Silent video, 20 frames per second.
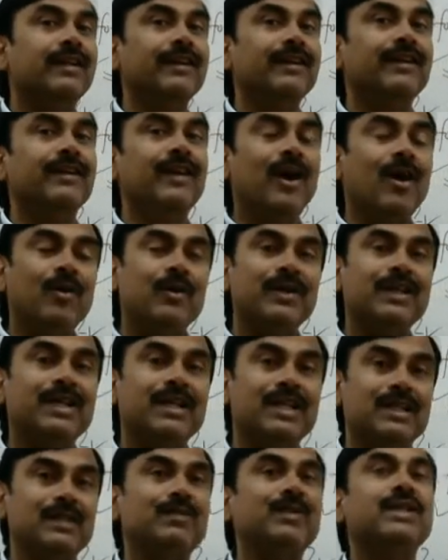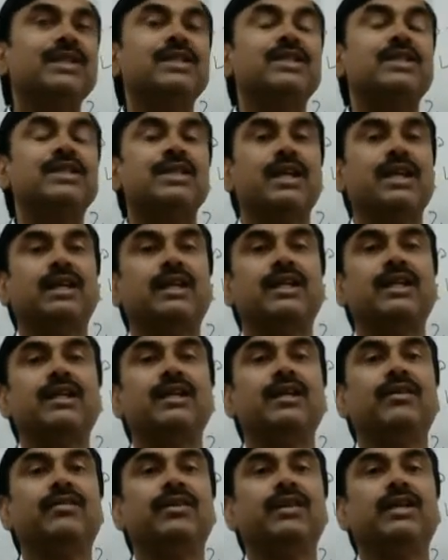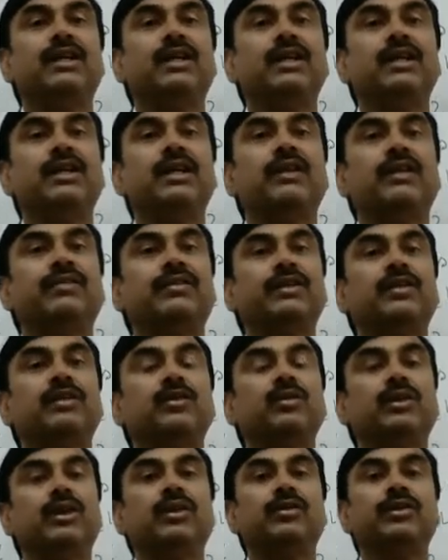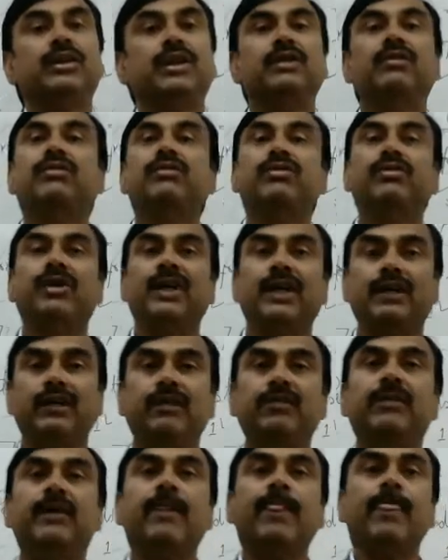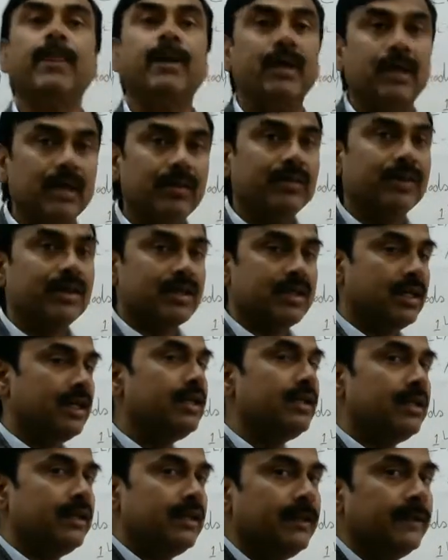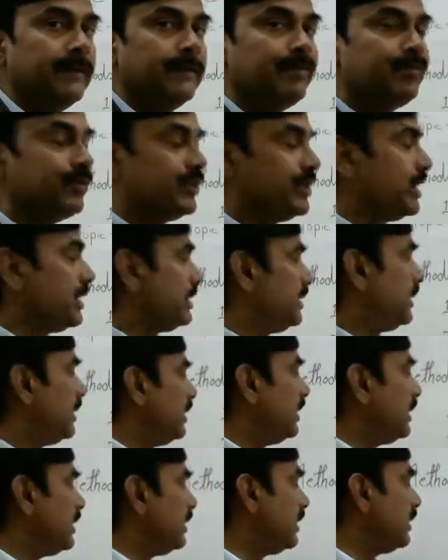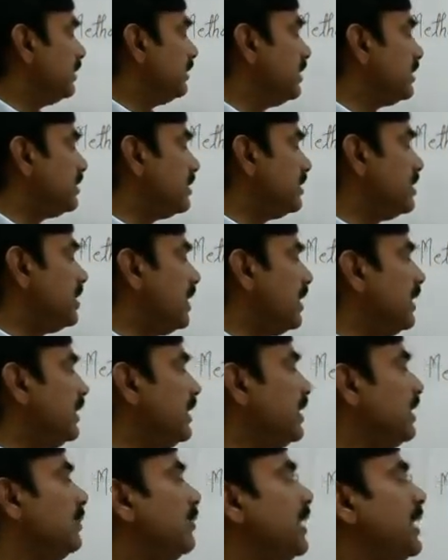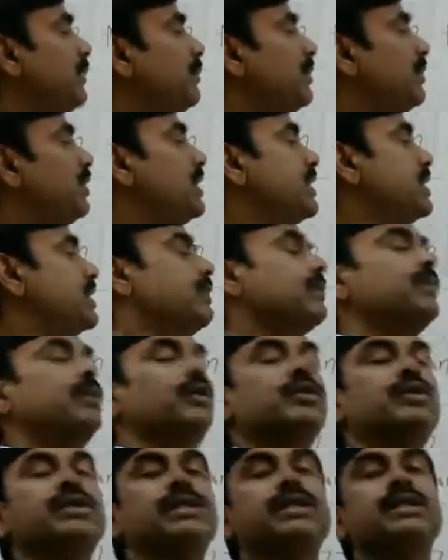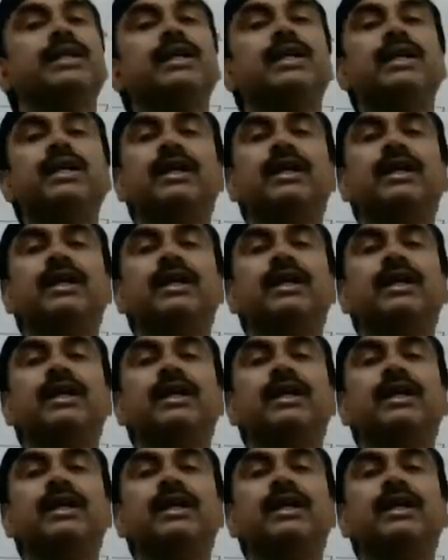Now it has been started in our country after 2005. In our country, this genetic manipulation process